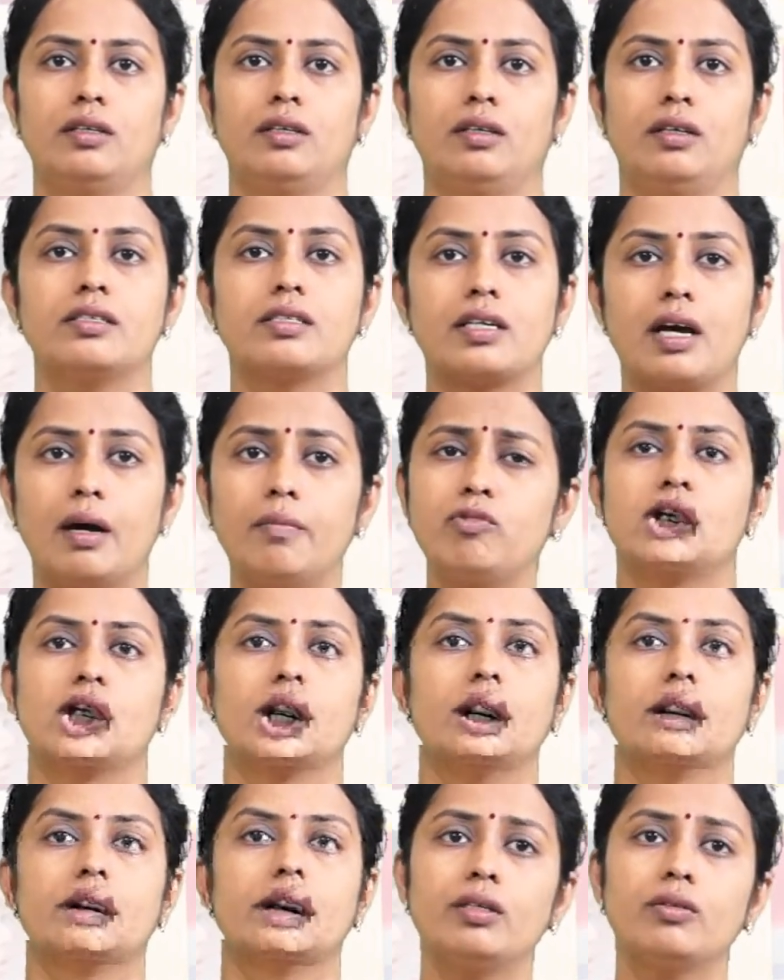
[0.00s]
some
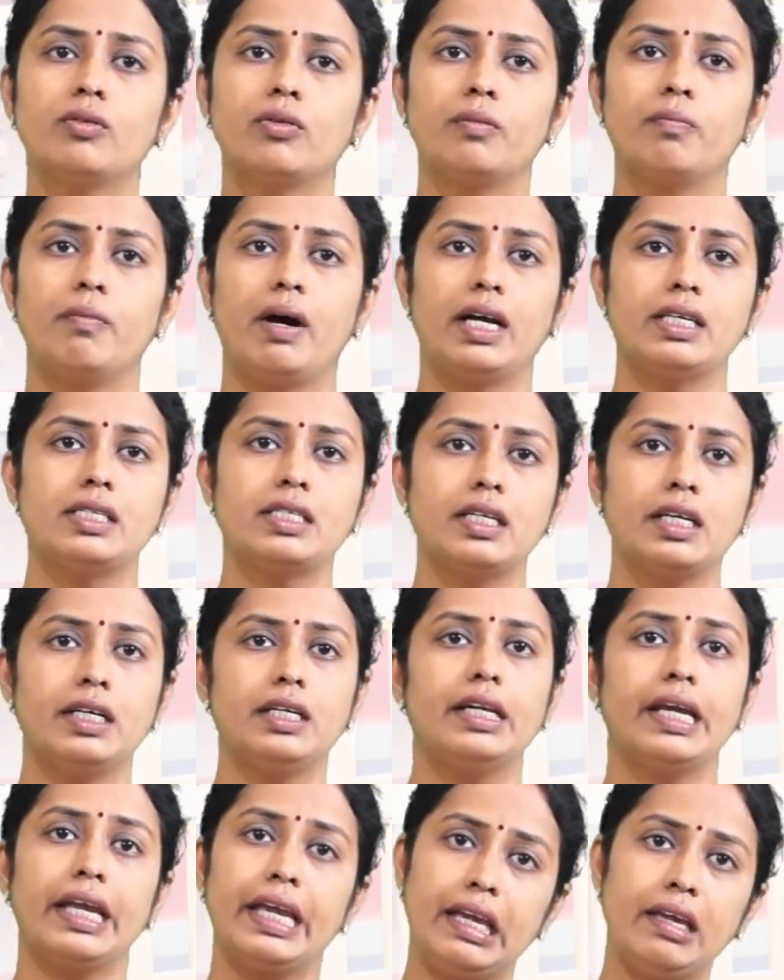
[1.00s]
children could master
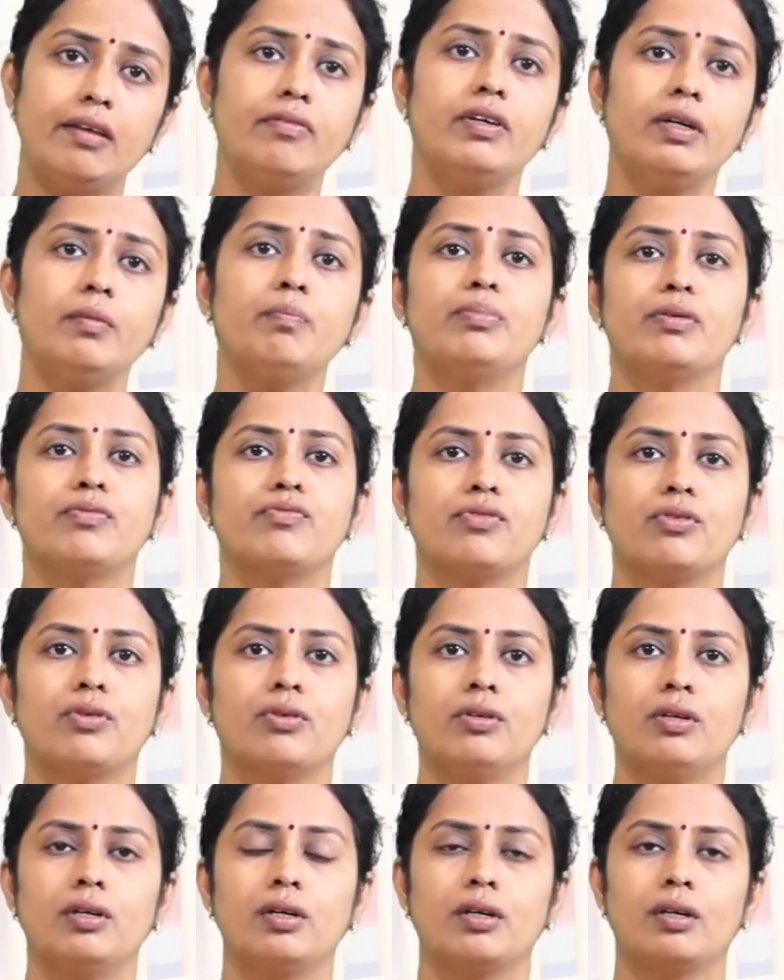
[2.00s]
it even
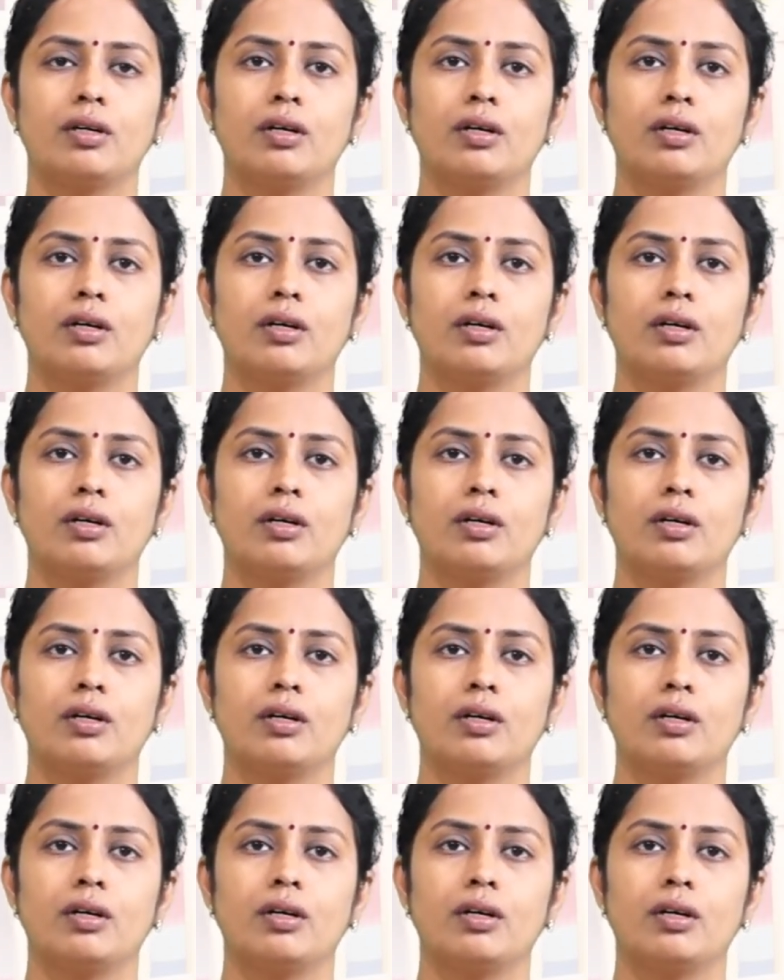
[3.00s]
before,